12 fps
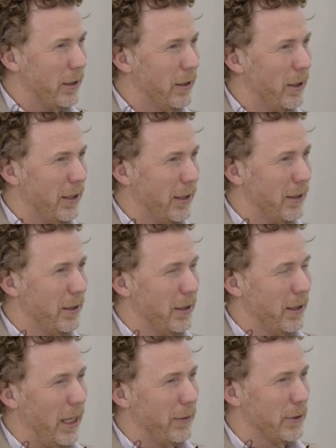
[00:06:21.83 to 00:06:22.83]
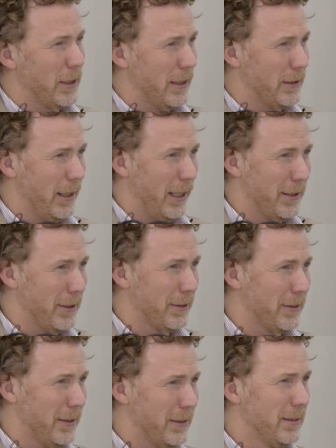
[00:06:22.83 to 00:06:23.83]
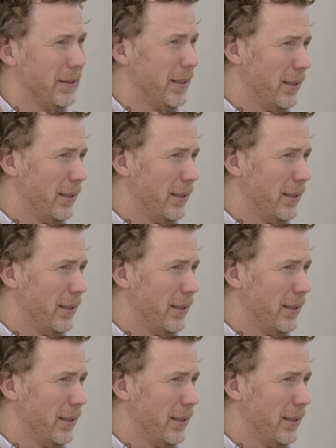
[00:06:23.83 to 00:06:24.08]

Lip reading: an advertising agency.